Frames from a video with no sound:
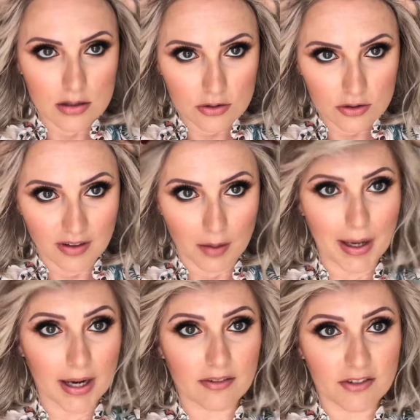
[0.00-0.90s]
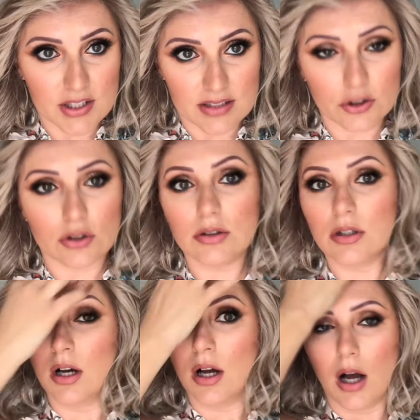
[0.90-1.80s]
too far back first of all.
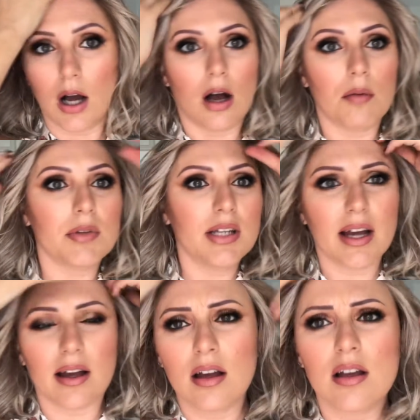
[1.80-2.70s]
Yeah,